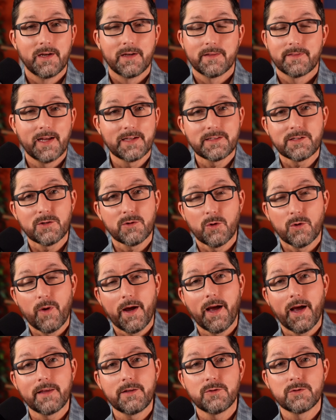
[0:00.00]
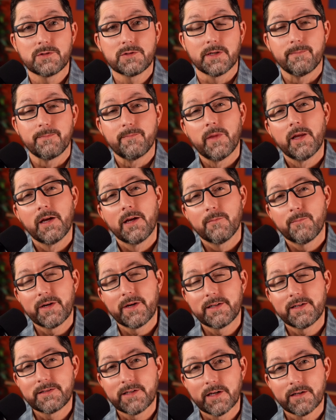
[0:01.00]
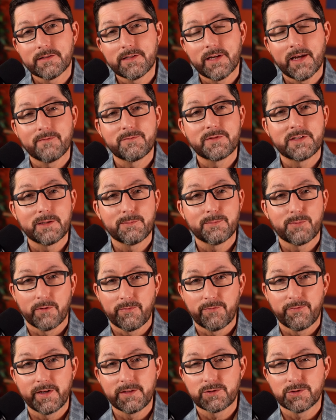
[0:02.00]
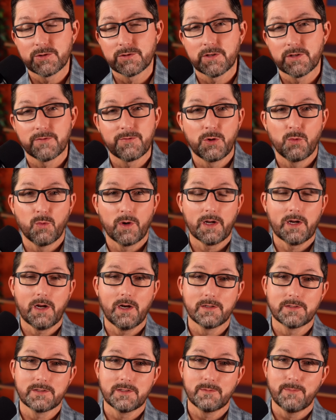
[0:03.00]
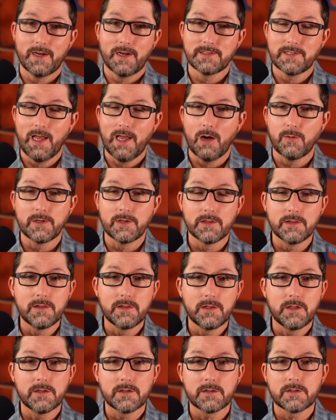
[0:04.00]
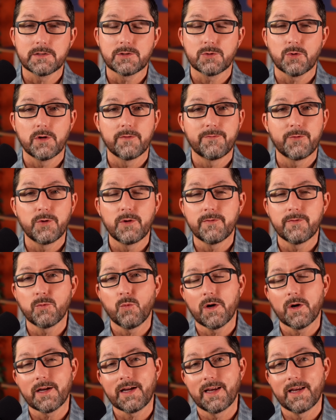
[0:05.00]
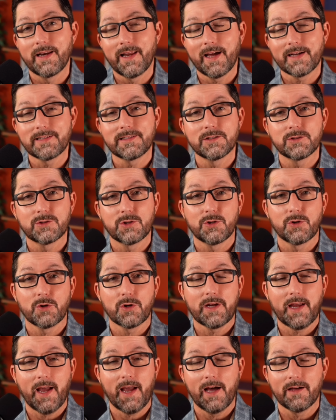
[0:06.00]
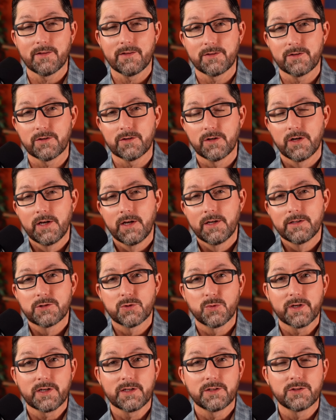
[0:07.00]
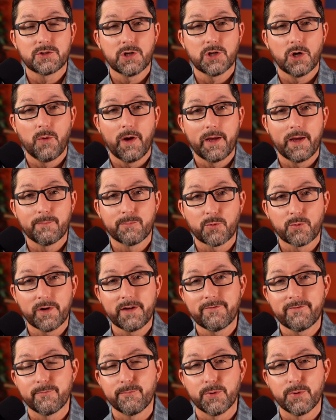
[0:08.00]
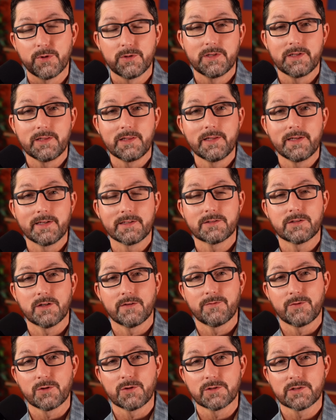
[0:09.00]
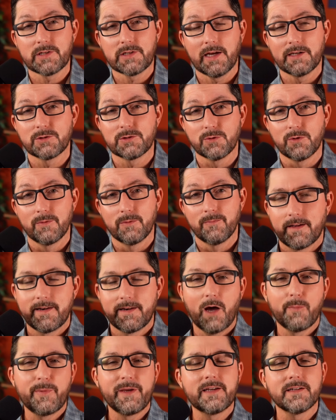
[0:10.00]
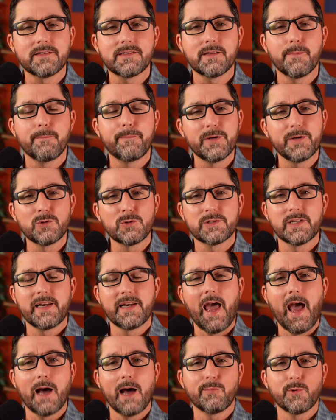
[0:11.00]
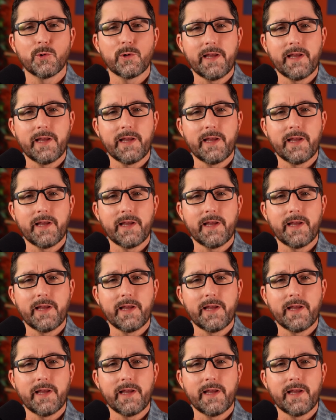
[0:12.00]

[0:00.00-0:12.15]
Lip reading: That's the only way I use it. But it does have deeper features if you want to customize how it looks, or if you even want to connect it to your calendar so it can show a brief bullet list of your schedule. Now, because the built-in Apple